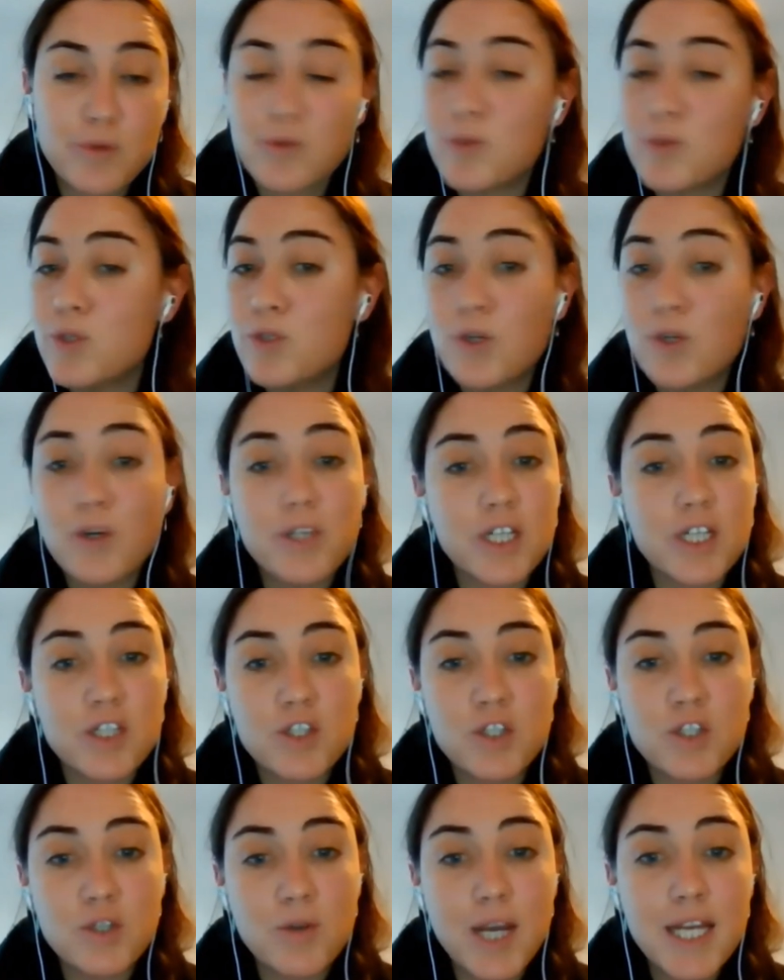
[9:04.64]
You don't need to
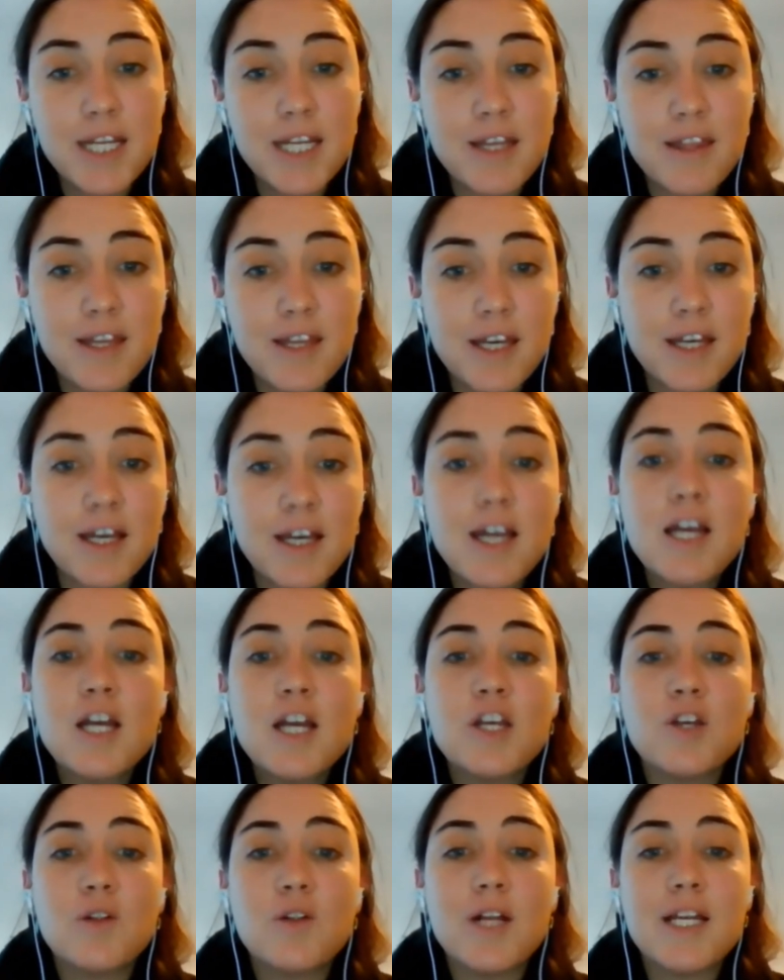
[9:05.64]
do anything.
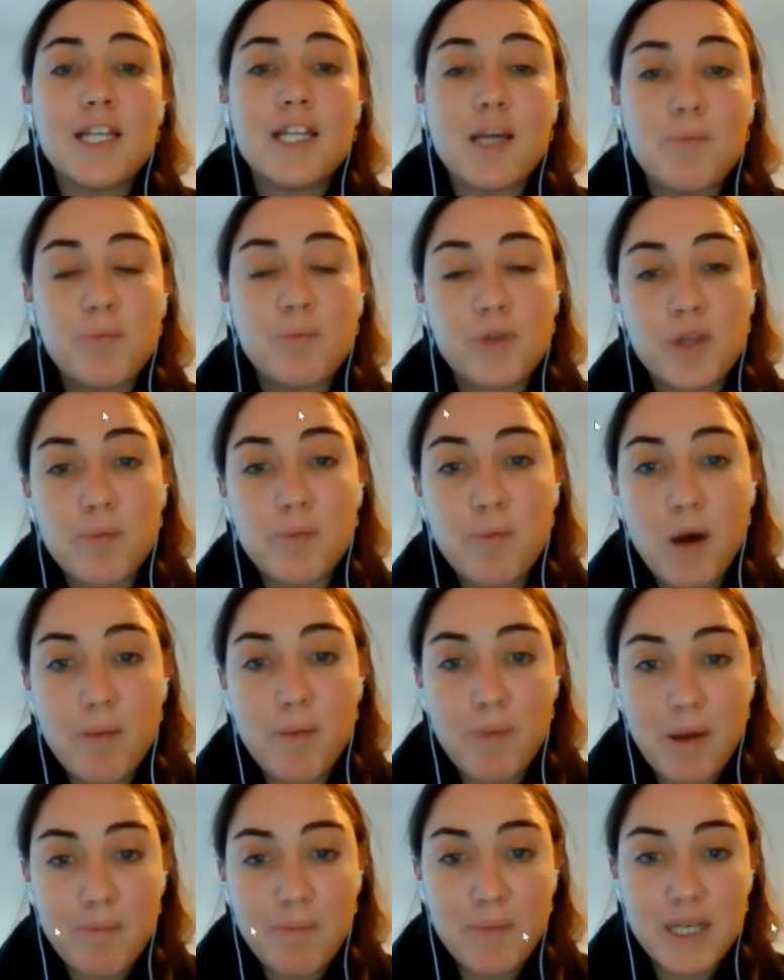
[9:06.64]
You'll end up with a
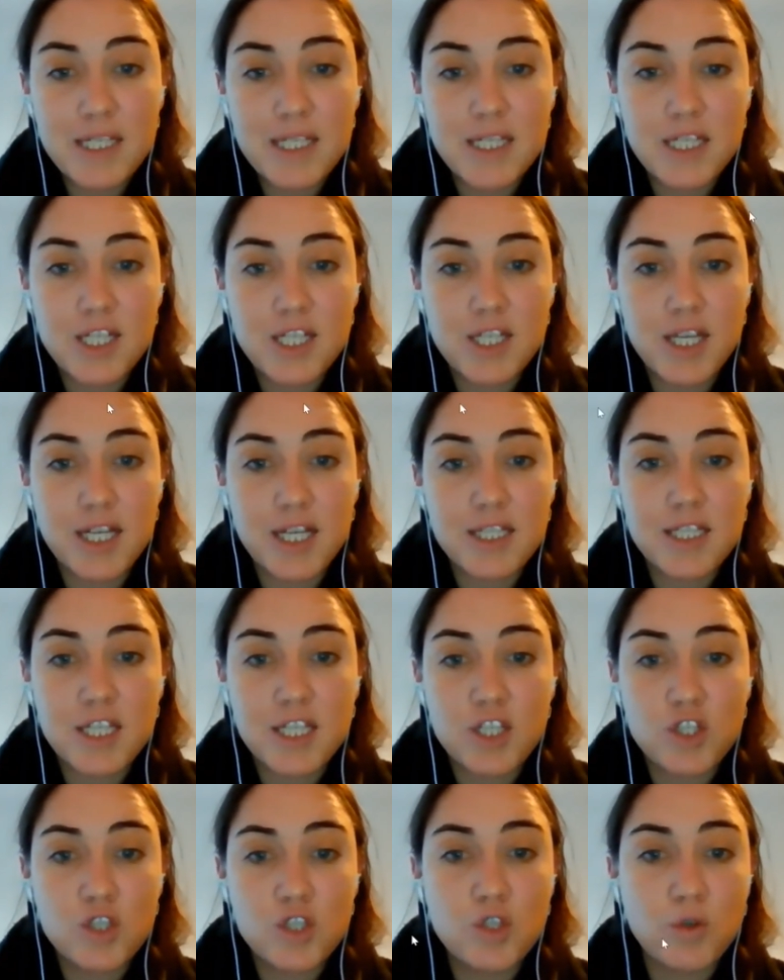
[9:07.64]
pop-up message that
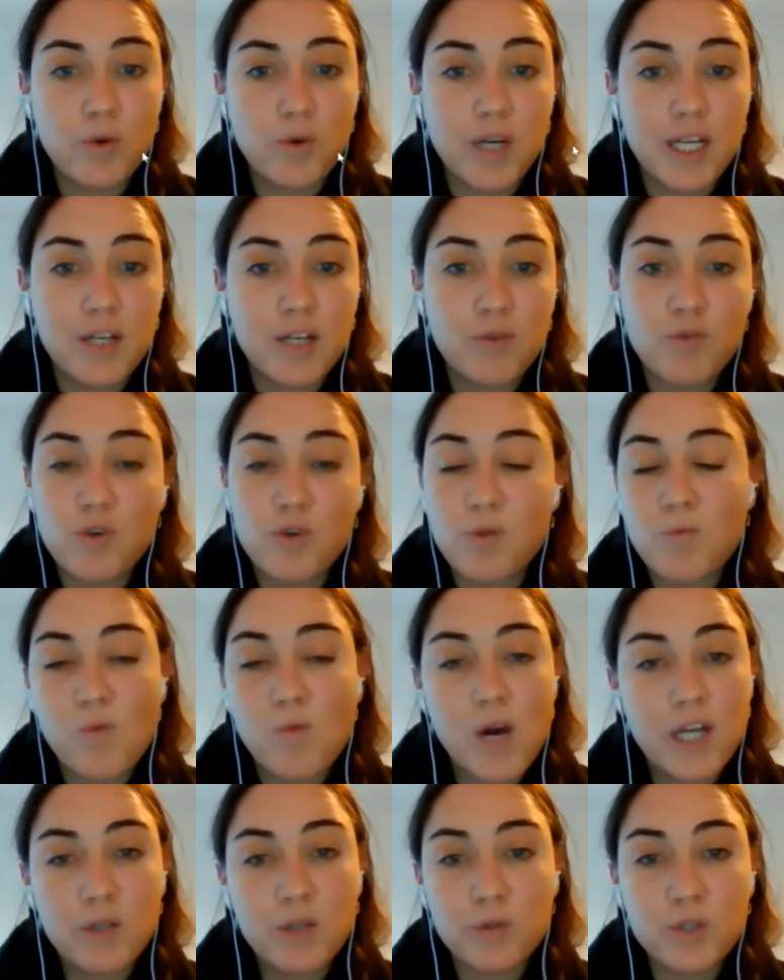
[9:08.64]
says join room
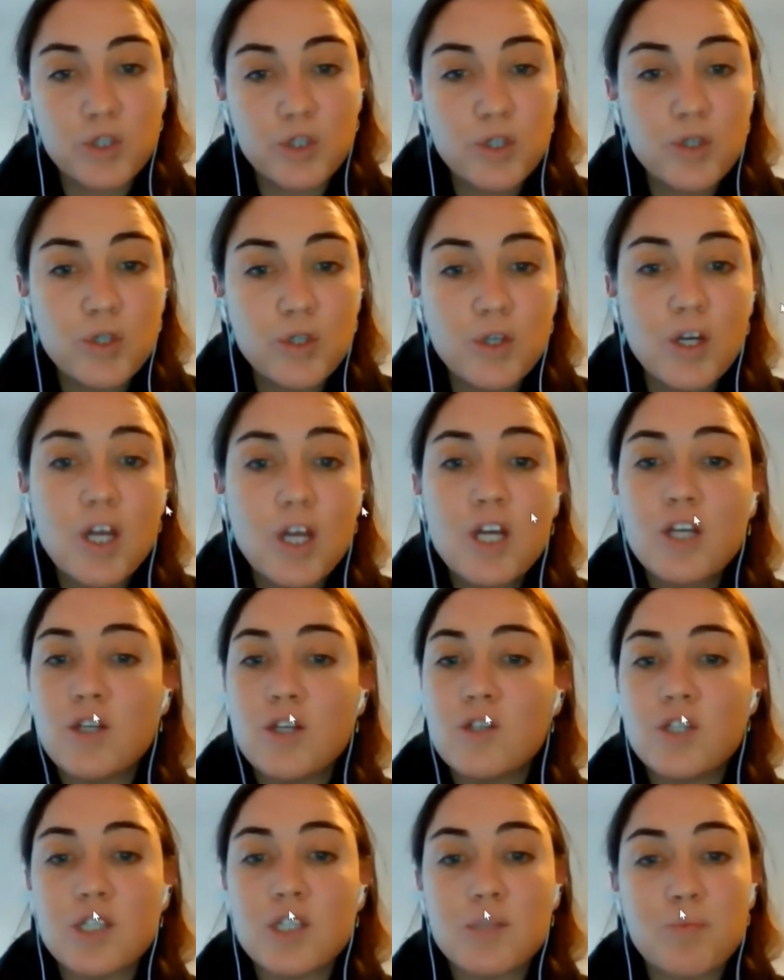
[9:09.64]
1 or 2. You
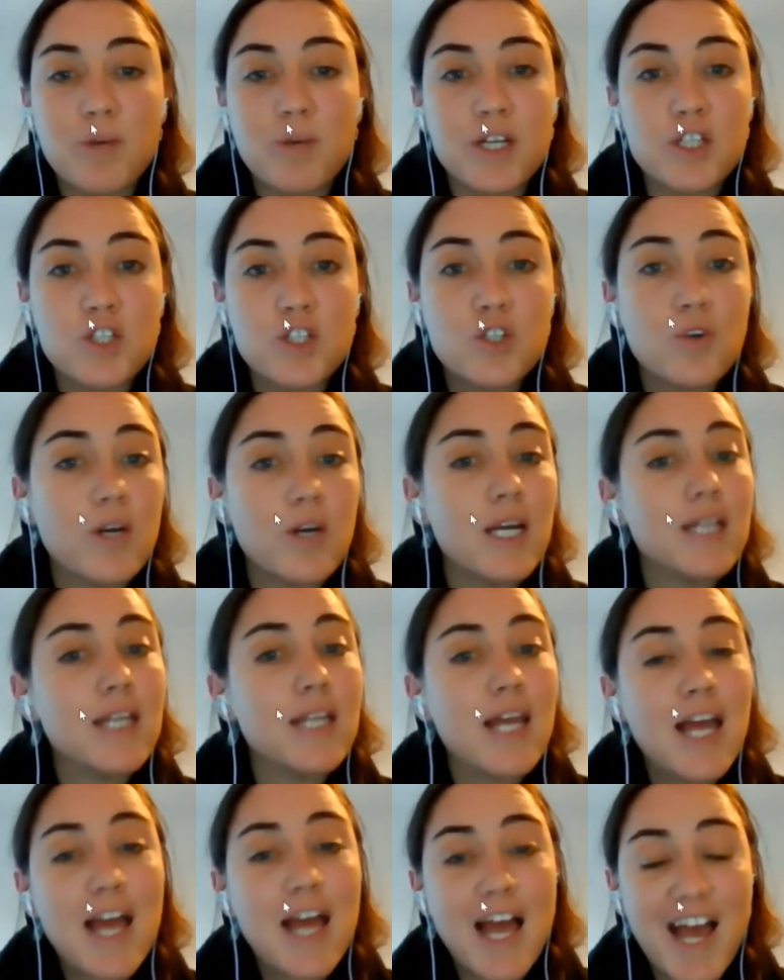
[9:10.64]
just press join
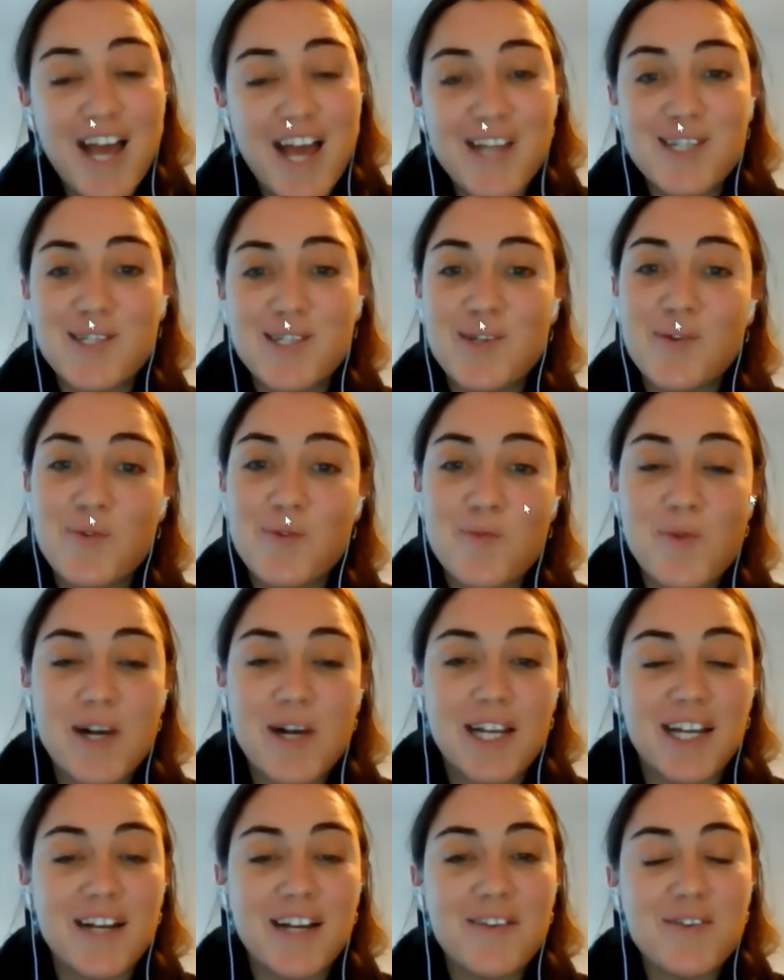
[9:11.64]
and
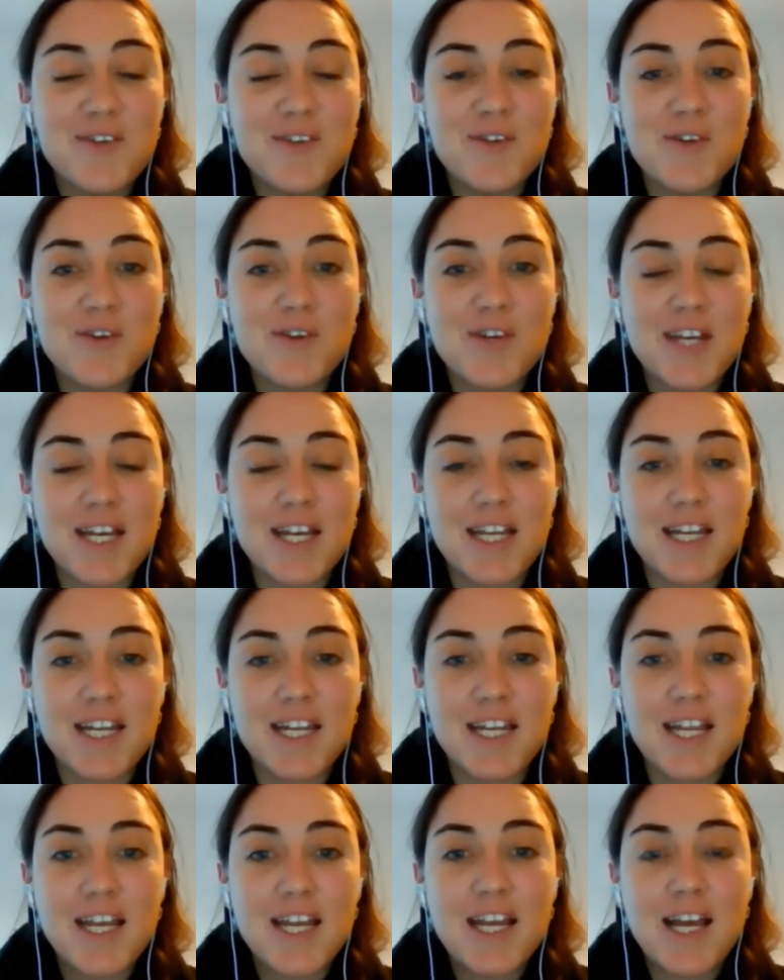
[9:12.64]
voila, you're in
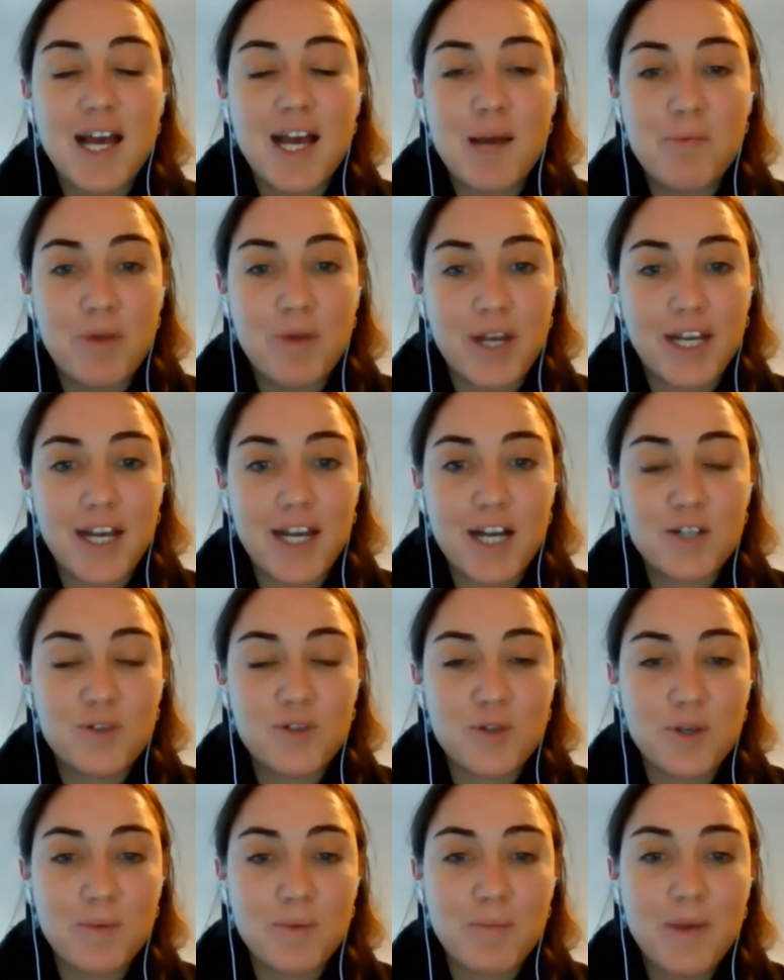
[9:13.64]
a breakout
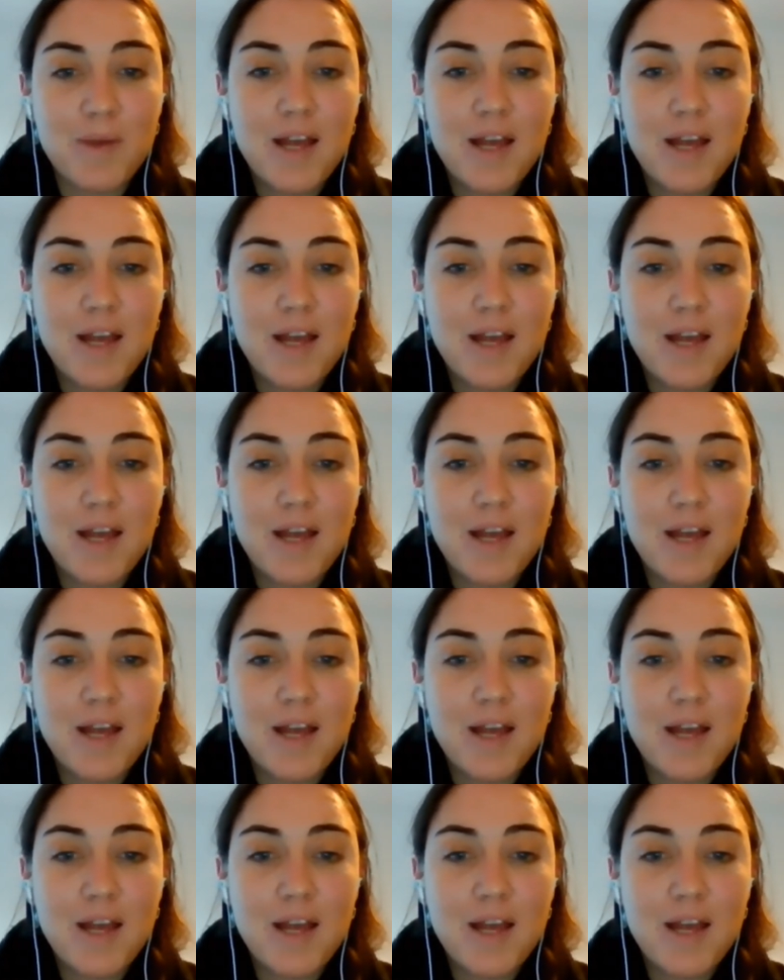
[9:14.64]
room.